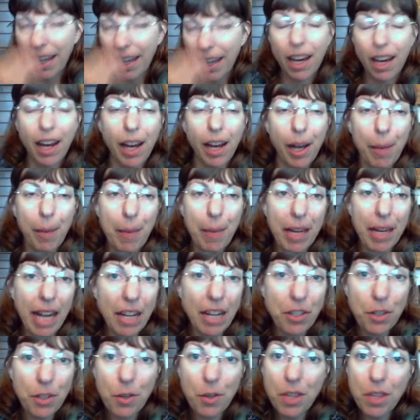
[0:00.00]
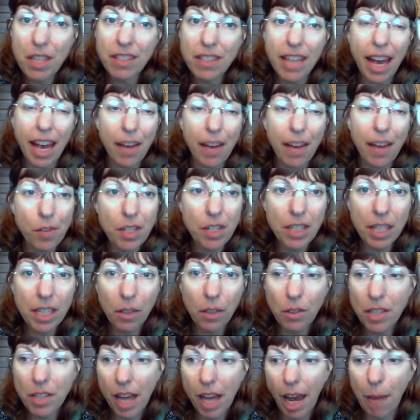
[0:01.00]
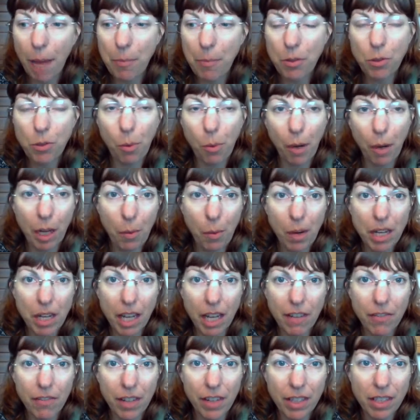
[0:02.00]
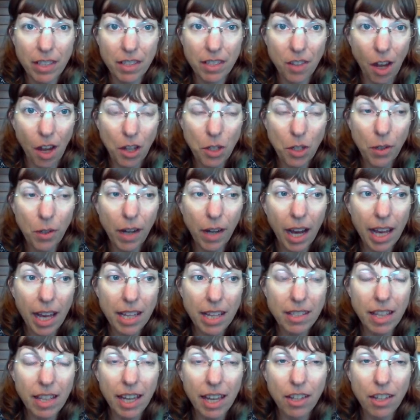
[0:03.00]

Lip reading: and I do this every single time the 21-day fix is on, you guys,